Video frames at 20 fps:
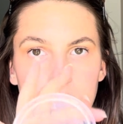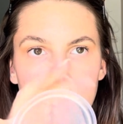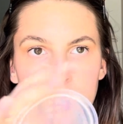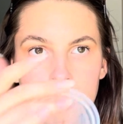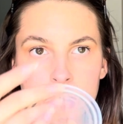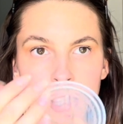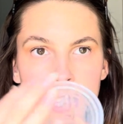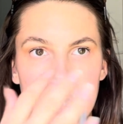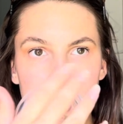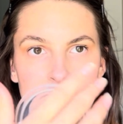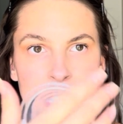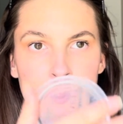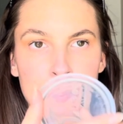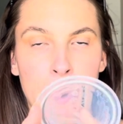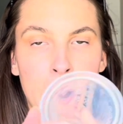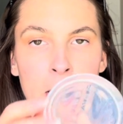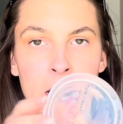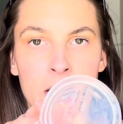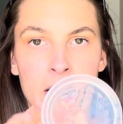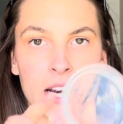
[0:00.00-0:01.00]
this
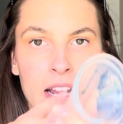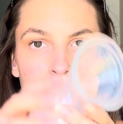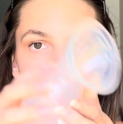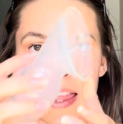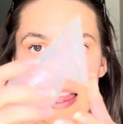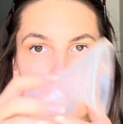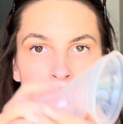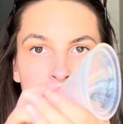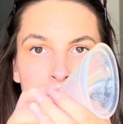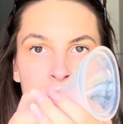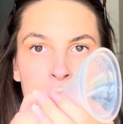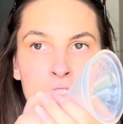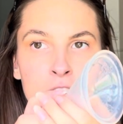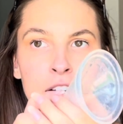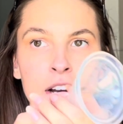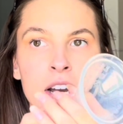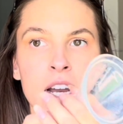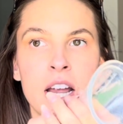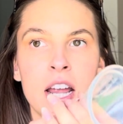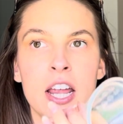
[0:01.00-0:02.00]
part in
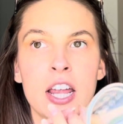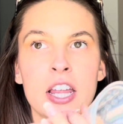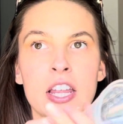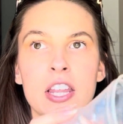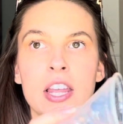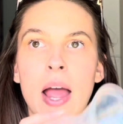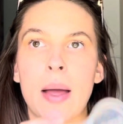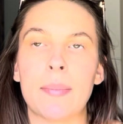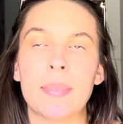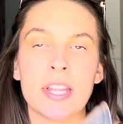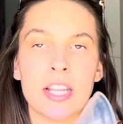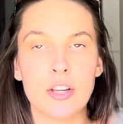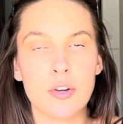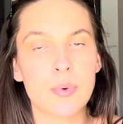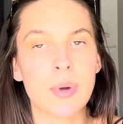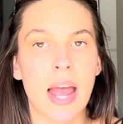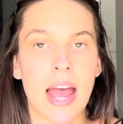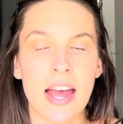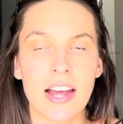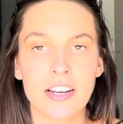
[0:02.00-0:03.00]
there, I mean, you
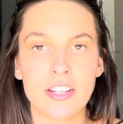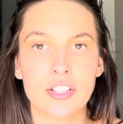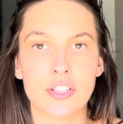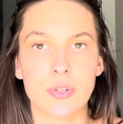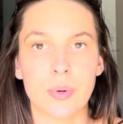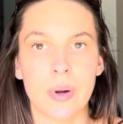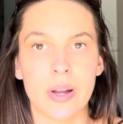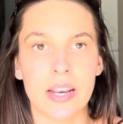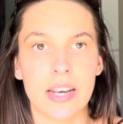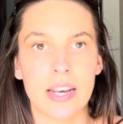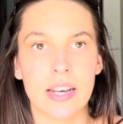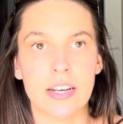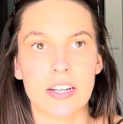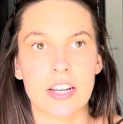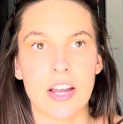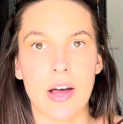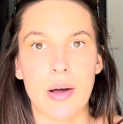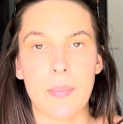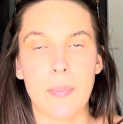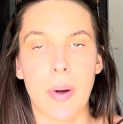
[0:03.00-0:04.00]
can do it
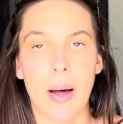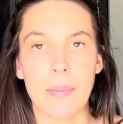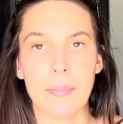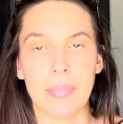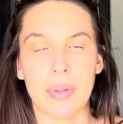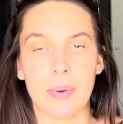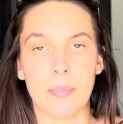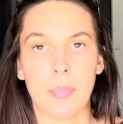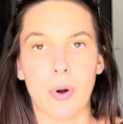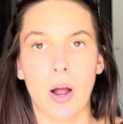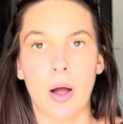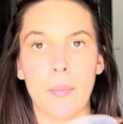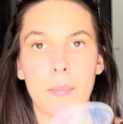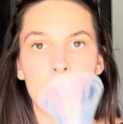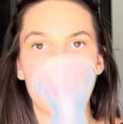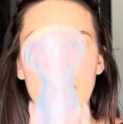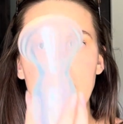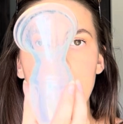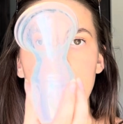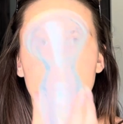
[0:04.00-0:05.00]
into a pumping bra,
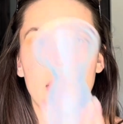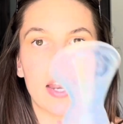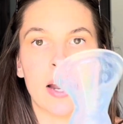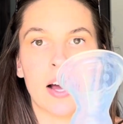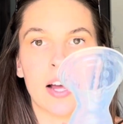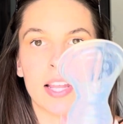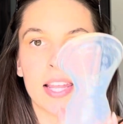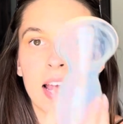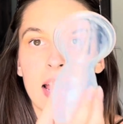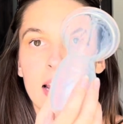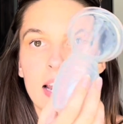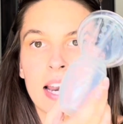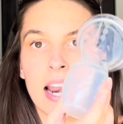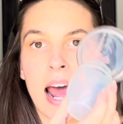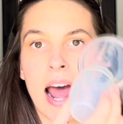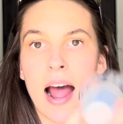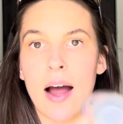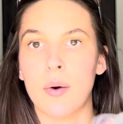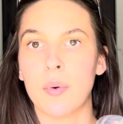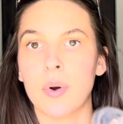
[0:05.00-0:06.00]
but you cannot get it
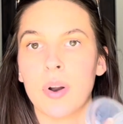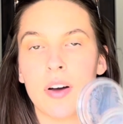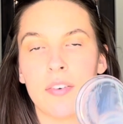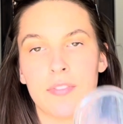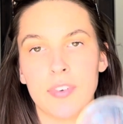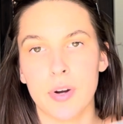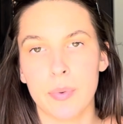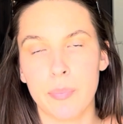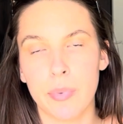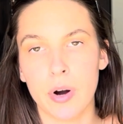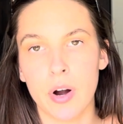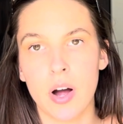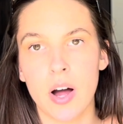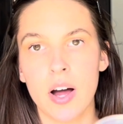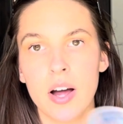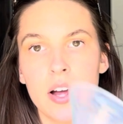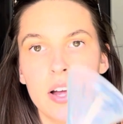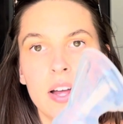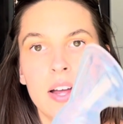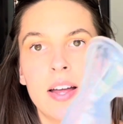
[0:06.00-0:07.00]
out of your
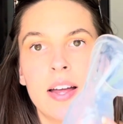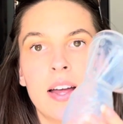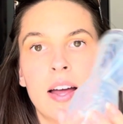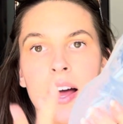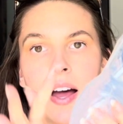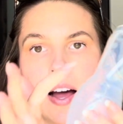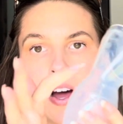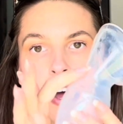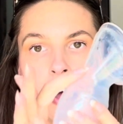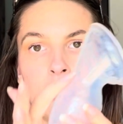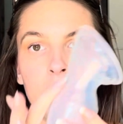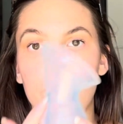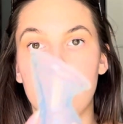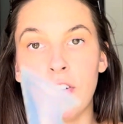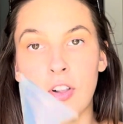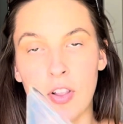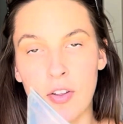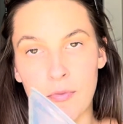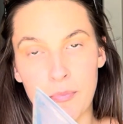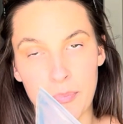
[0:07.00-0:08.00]
bra
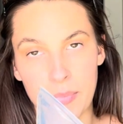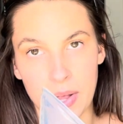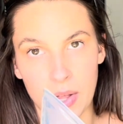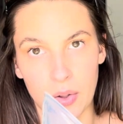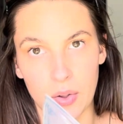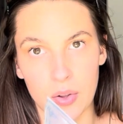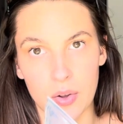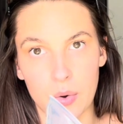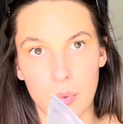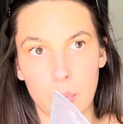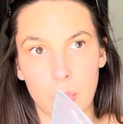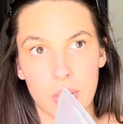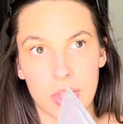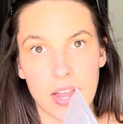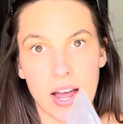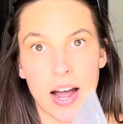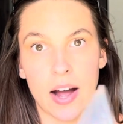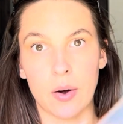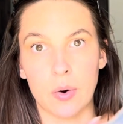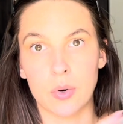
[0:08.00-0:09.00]
full of milk
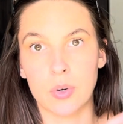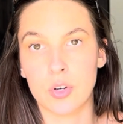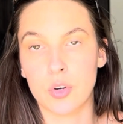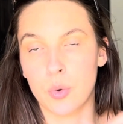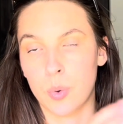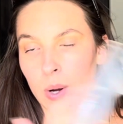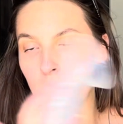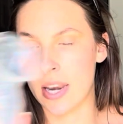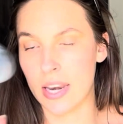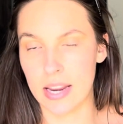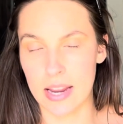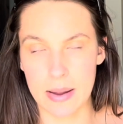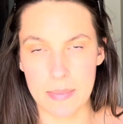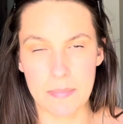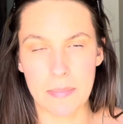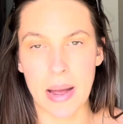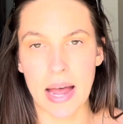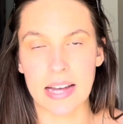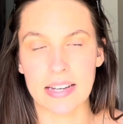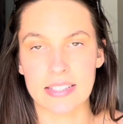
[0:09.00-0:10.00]
without creating a
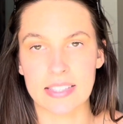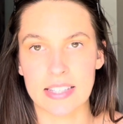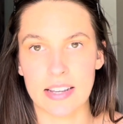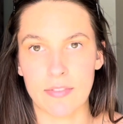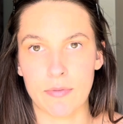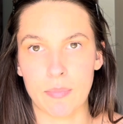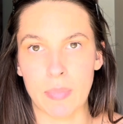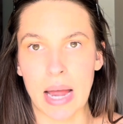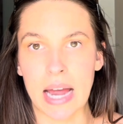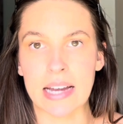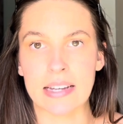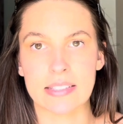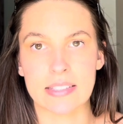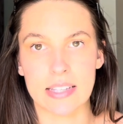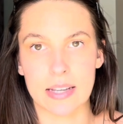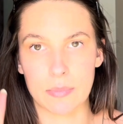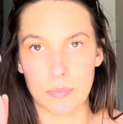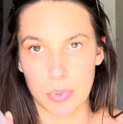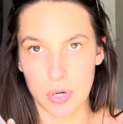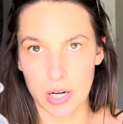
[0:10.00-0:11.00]
massive mess
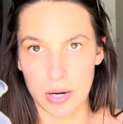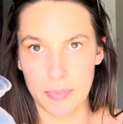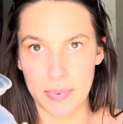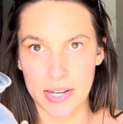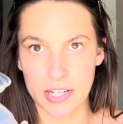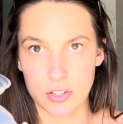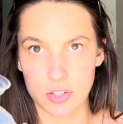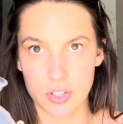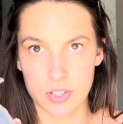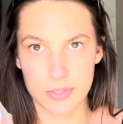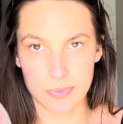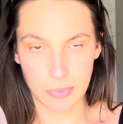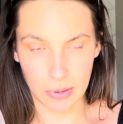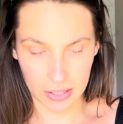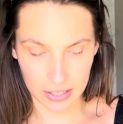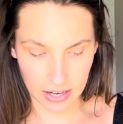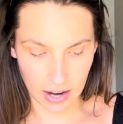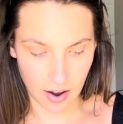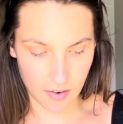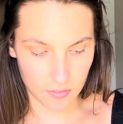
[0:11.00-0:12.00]
and pretty much
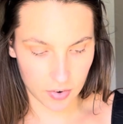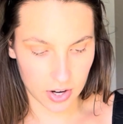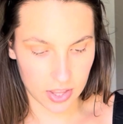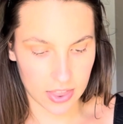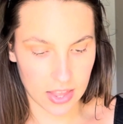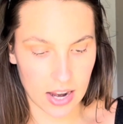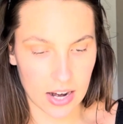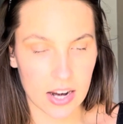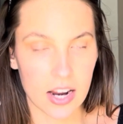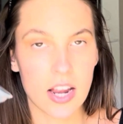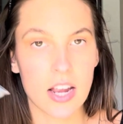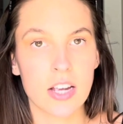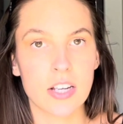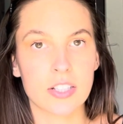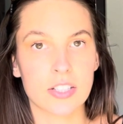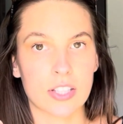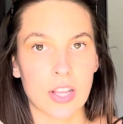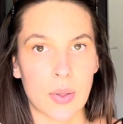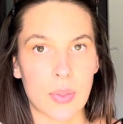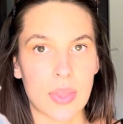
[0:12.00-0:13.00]
spilling everything.
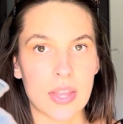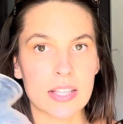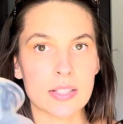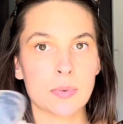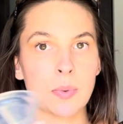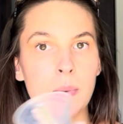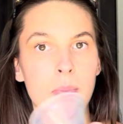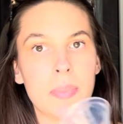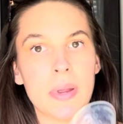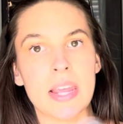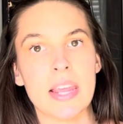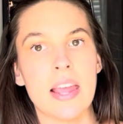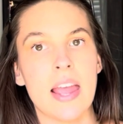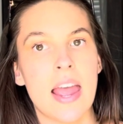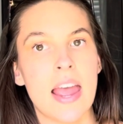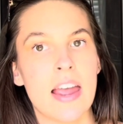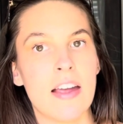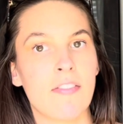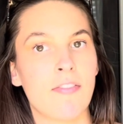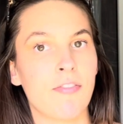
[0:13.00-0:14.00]
So this would be
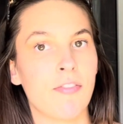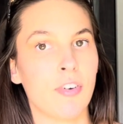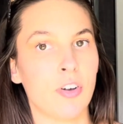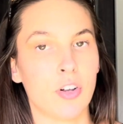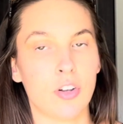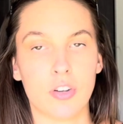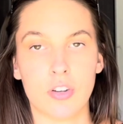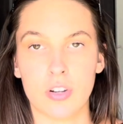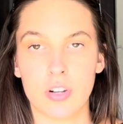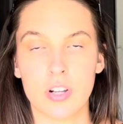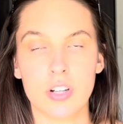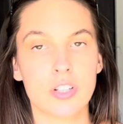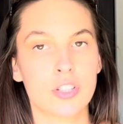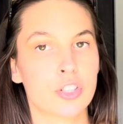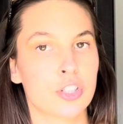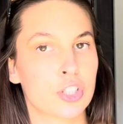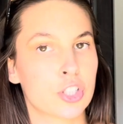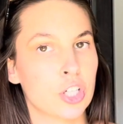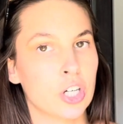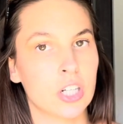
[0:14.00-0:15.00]
a full
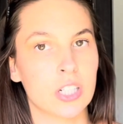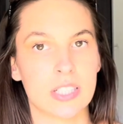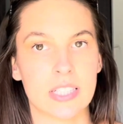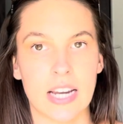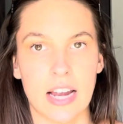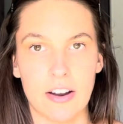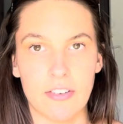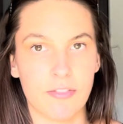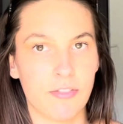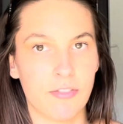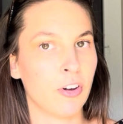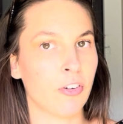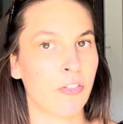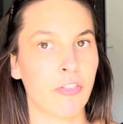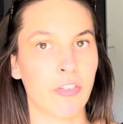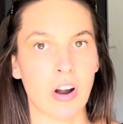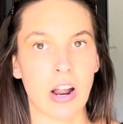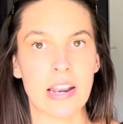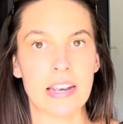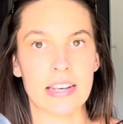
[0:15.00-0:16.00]
shirt down,
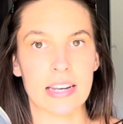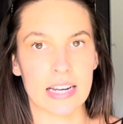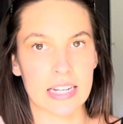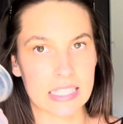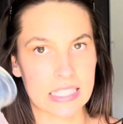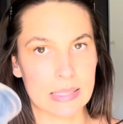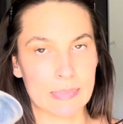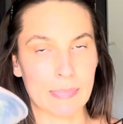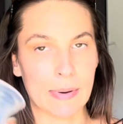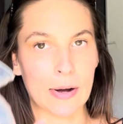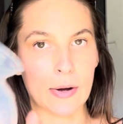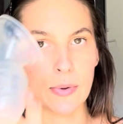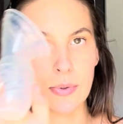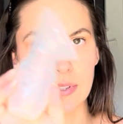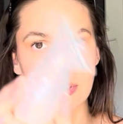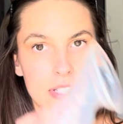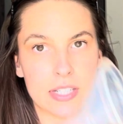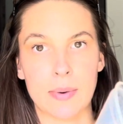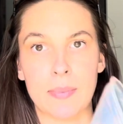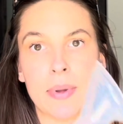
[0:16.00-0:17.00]
front
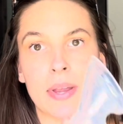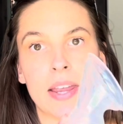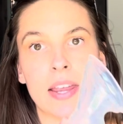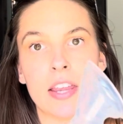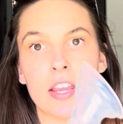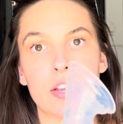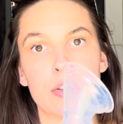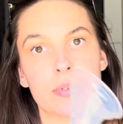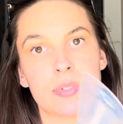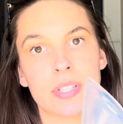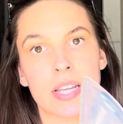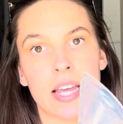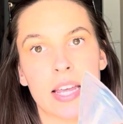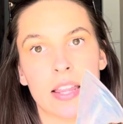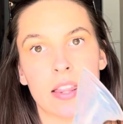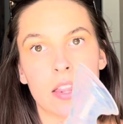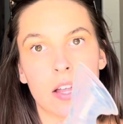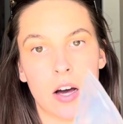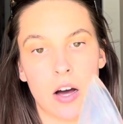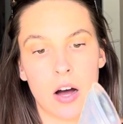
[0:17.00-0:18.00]
exposed to be using
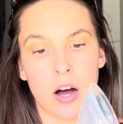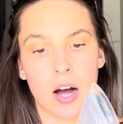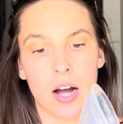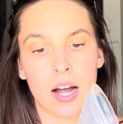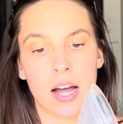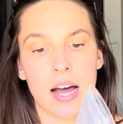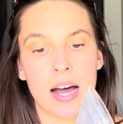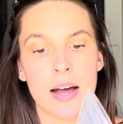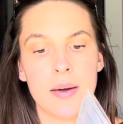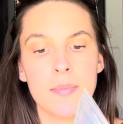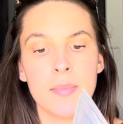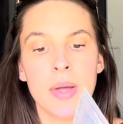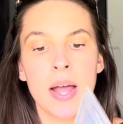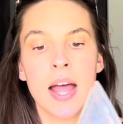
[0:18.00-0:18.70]
the Haakaa.